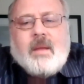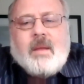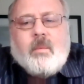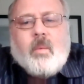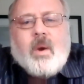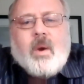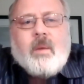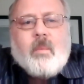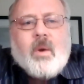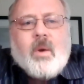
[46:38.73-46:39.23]

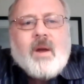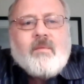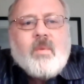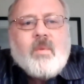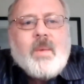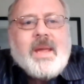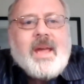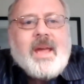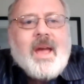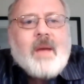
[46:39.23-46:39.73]
where, wherever
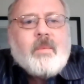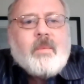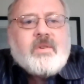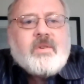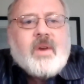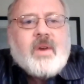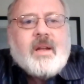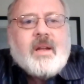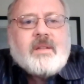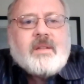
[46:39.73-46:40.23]
we can, we
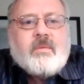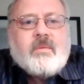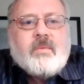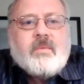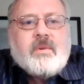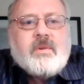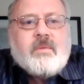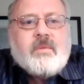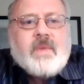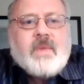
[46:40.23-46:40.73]
try not to,
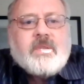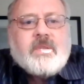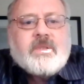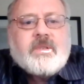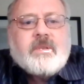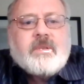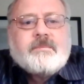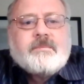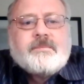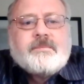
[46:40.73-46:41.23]
to register.